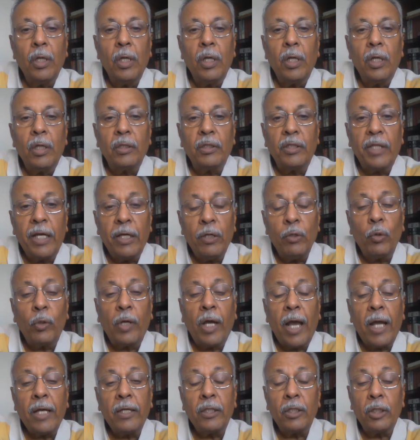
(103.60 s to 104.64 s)
They look
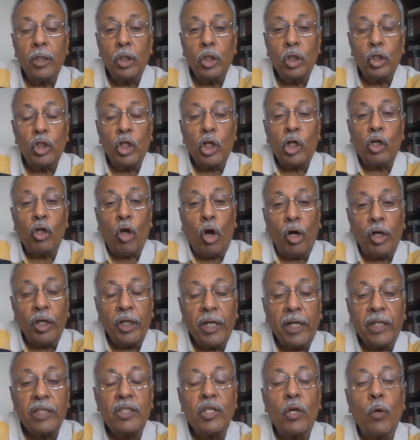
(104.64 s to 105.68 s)
at the
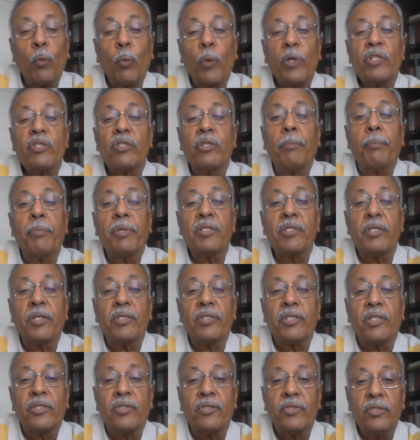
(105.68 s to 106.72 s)
context in which the business
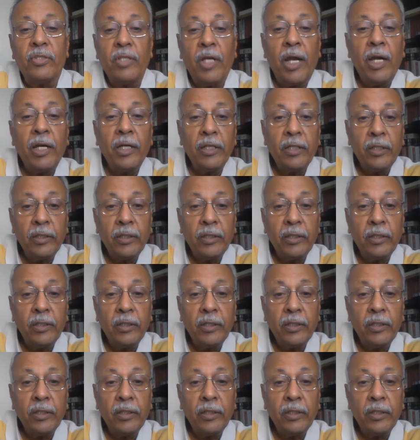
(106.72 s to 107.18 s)
is set,